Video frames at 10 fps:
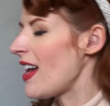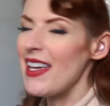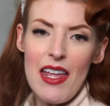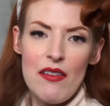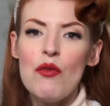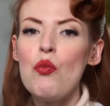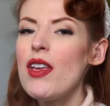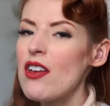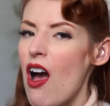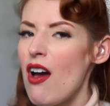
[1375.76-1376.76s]
Again,
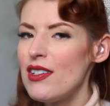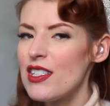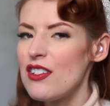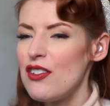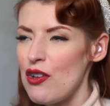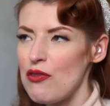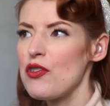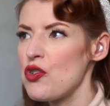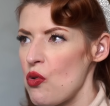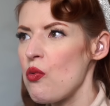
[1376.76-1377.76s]
we can't know for
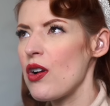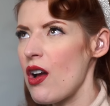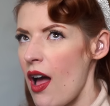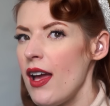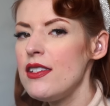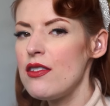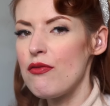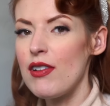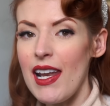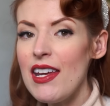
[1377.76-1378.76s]
sure what kind
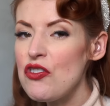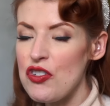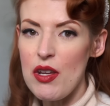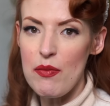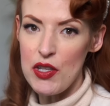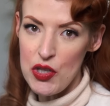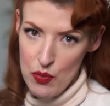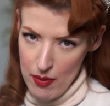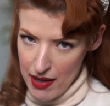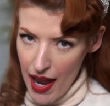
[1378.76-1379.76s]
of relationship the two
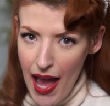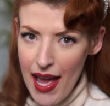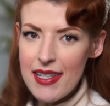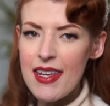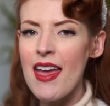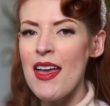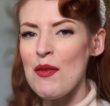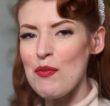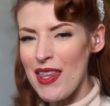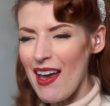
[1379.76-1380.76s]
women had,
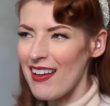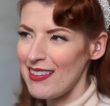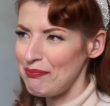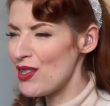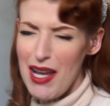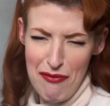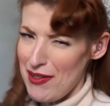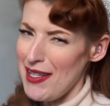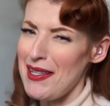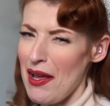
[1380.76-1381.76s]
but that
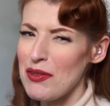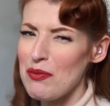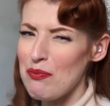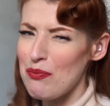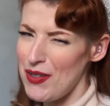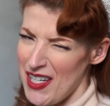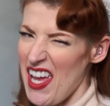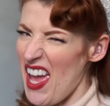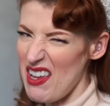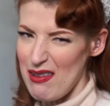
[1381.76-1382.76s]
definitely sounds pretty
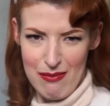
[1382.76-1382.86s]
gay